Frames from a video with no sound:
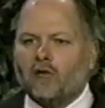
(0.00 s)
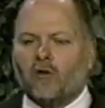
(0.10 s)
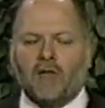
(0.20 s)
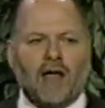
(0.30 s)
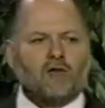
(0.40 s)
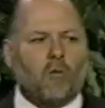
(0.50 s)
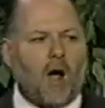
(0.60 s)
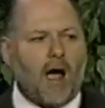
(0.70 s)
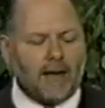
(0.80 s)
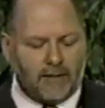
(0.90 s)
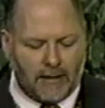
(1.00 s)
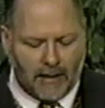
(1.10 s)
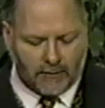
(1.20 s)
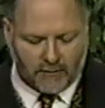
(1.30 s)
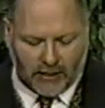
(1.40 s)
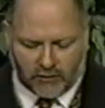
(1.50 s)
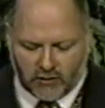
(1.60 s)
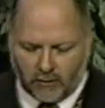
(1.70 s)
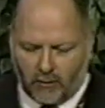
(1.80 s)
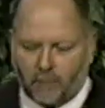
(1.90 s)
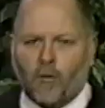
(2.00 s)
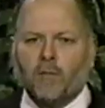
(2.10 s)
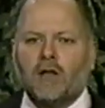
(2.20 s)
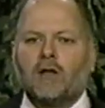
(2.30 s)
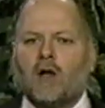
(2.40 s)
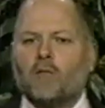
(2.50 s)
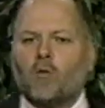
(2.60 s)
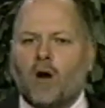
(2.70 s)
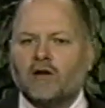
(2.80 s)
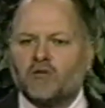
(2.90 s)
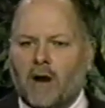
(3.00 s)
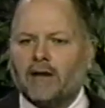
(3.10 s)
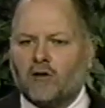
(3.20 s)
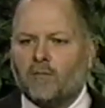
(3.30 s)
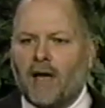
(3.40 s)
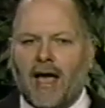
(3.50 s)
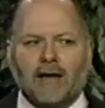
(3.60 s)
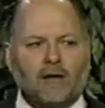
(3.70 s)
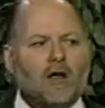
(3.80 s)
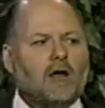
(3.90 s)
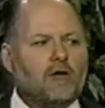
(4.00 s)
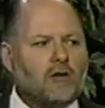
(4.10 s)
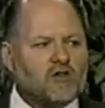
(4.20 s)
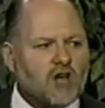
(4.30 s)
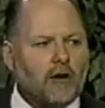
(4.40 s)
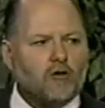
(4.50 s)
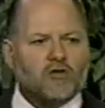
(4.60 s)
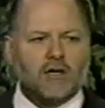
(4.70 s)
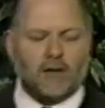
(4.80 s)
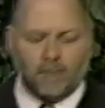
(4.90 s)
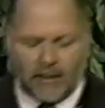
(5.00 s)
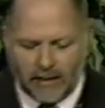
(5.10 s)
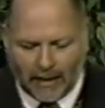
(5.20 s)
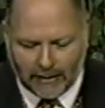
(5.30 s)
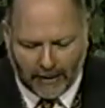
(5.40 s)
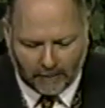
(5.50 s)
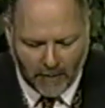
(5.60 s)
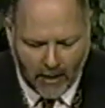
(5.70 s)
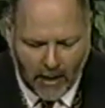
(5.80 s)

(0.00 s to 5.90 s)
So that's why the intestinal formula #1 is right in your bag, and you can start using it immediately.